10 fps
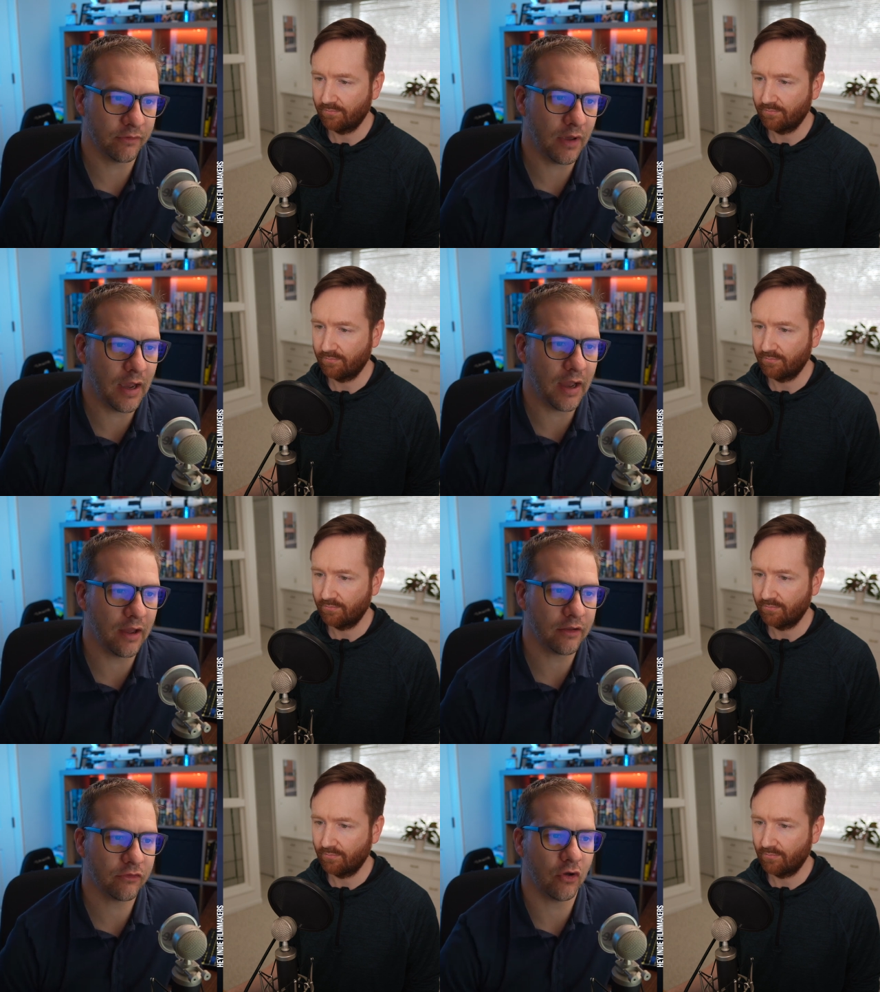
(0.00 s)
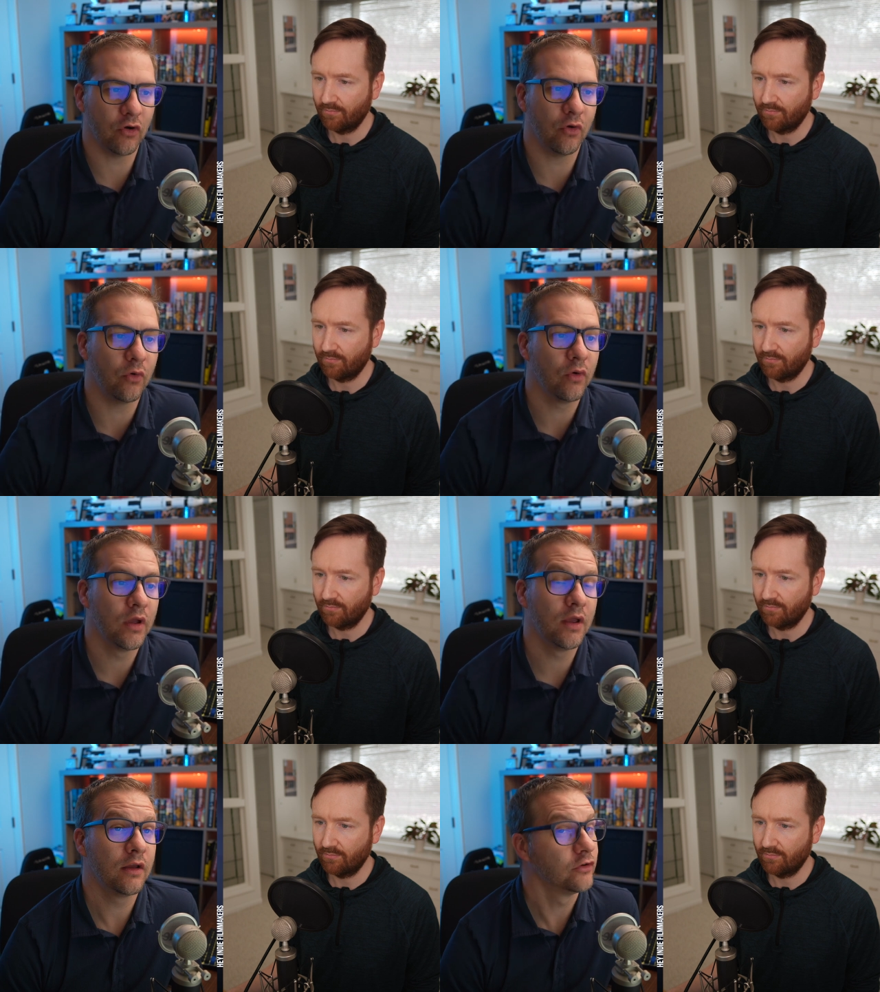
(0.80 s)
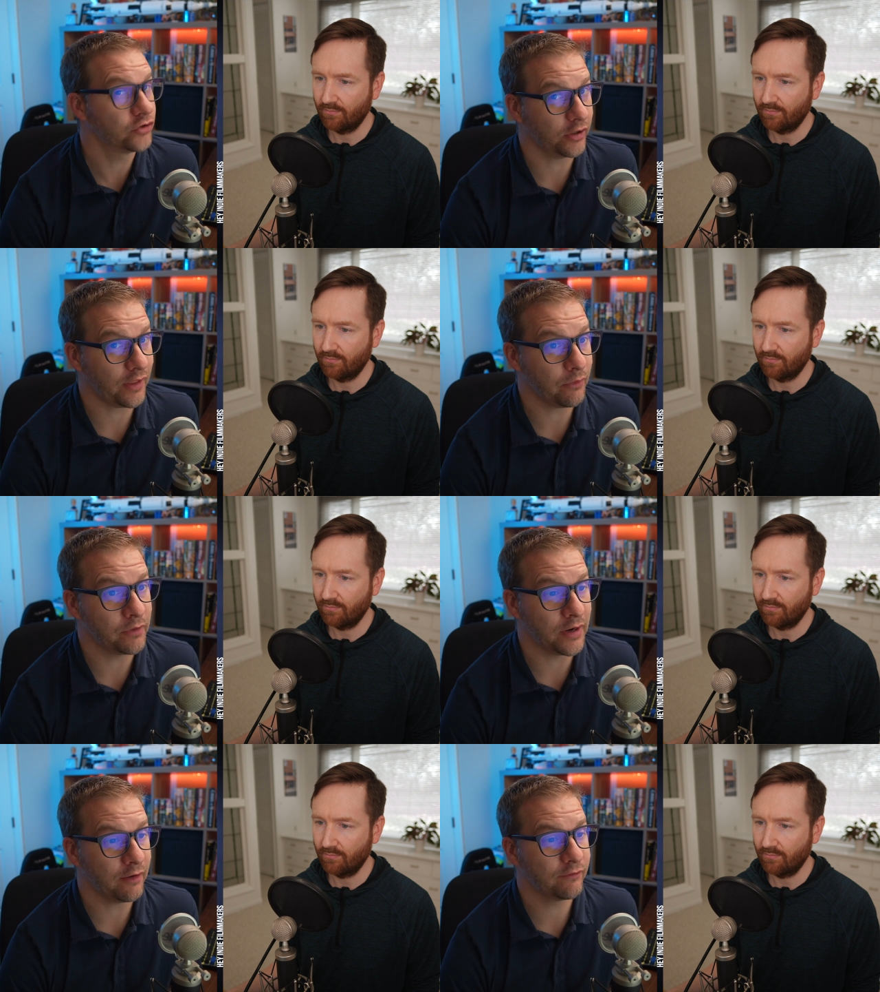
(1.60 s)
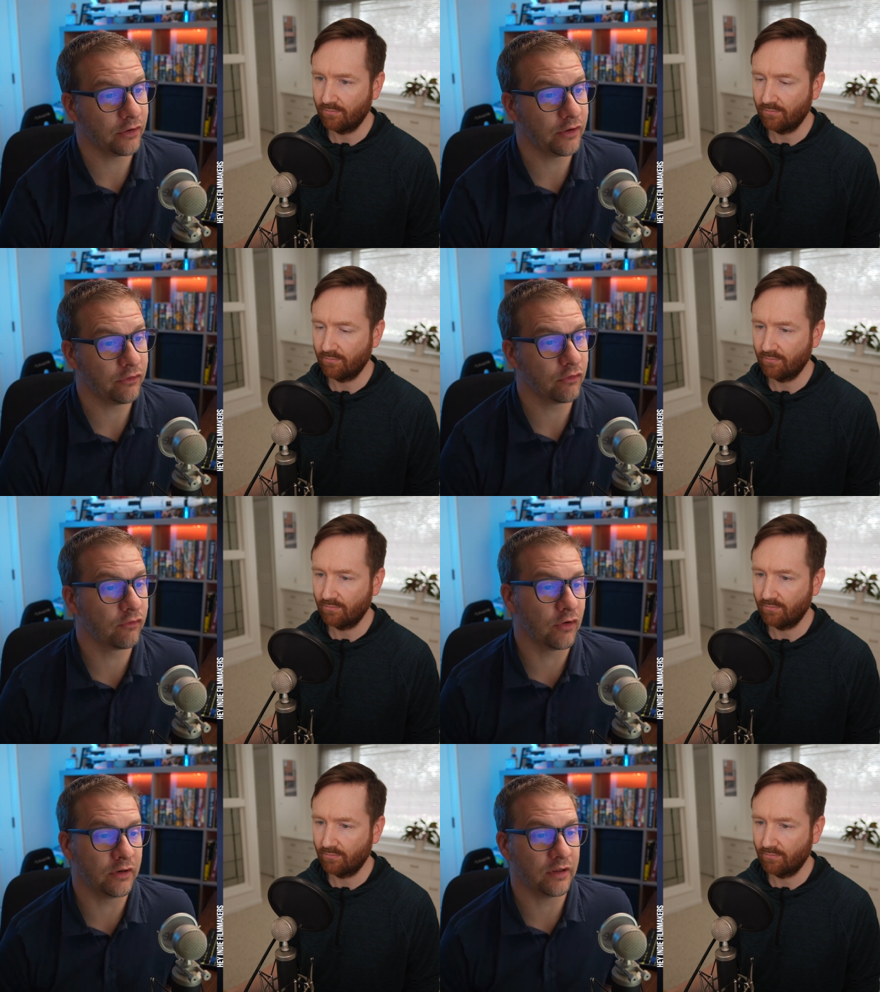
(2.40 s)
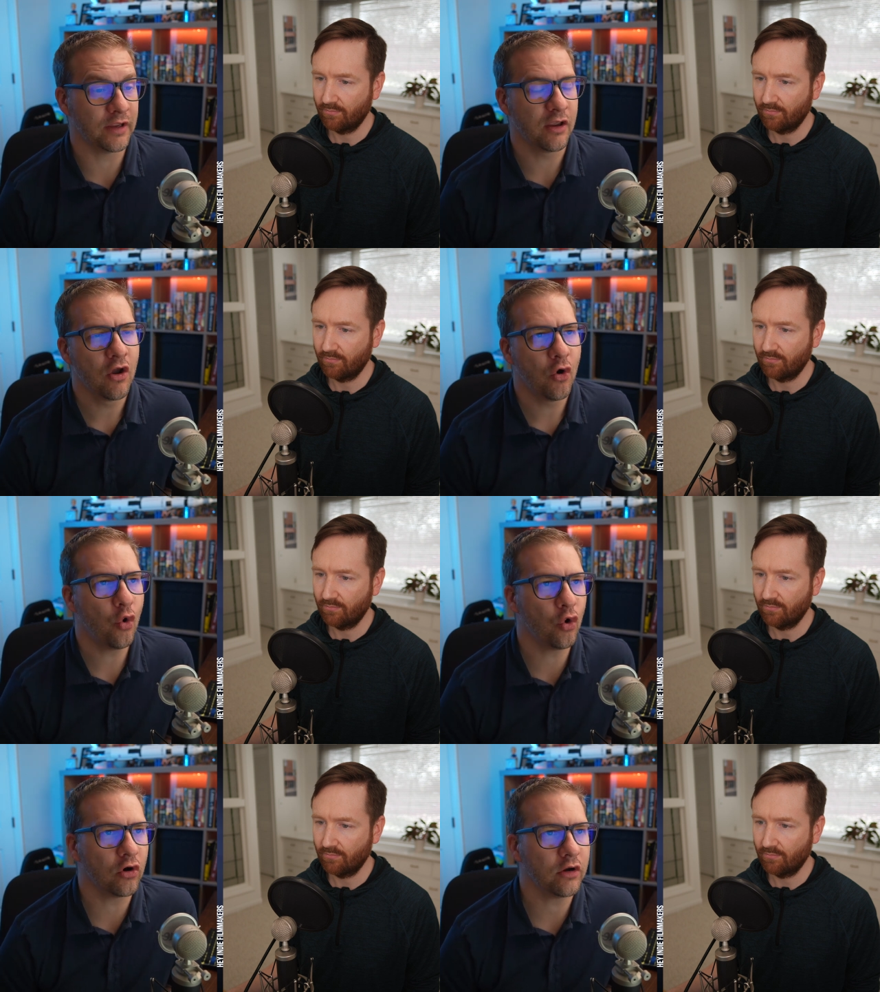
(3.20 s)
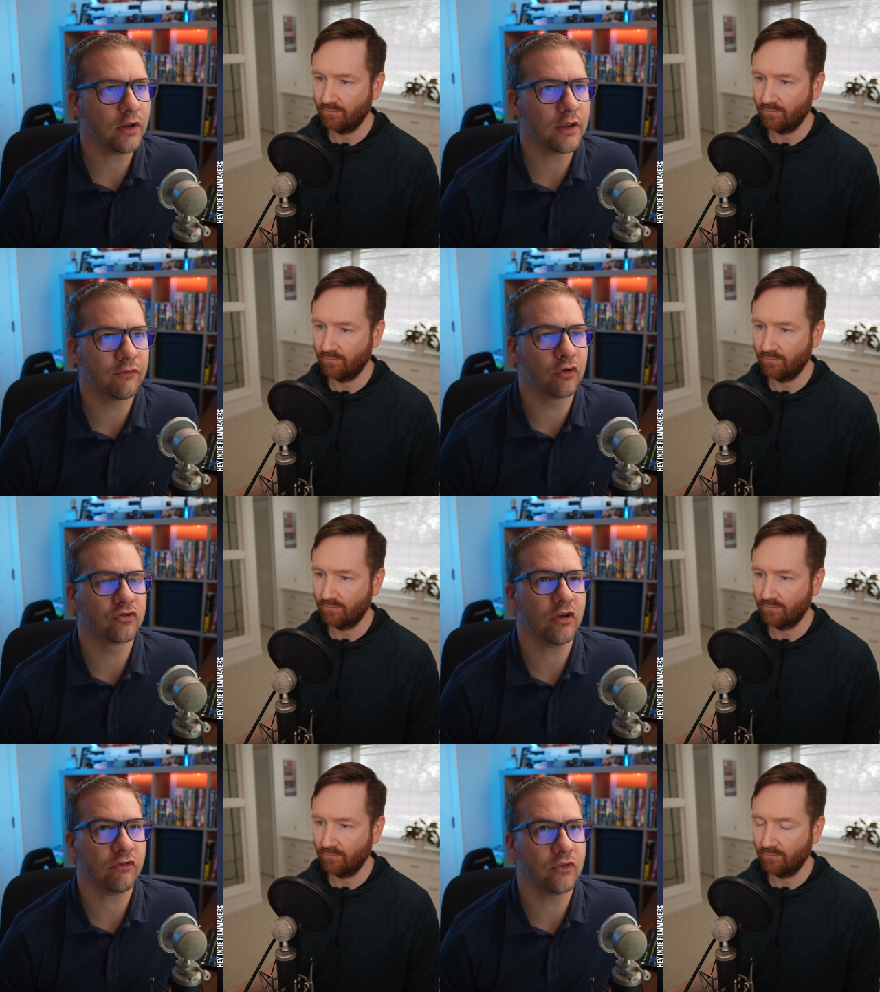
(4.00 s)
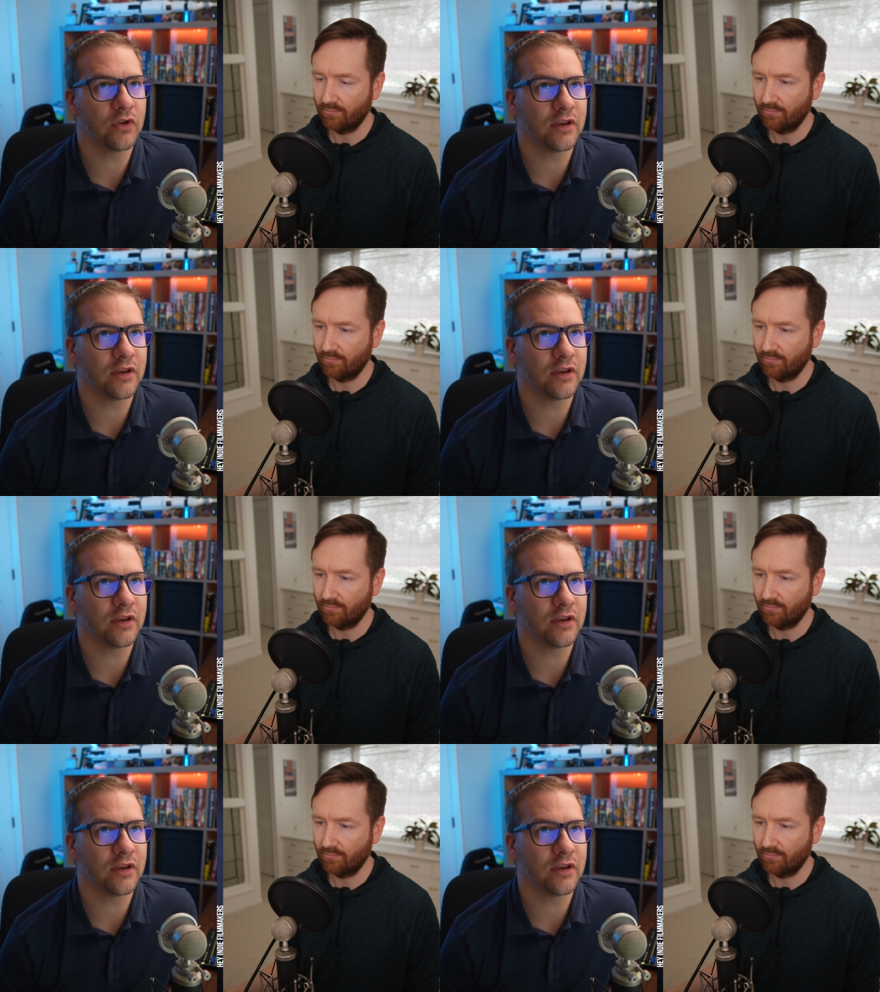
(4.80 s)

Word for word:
Speaker 1: Uh, so check that one out. Very user friendly. Or if you're just doing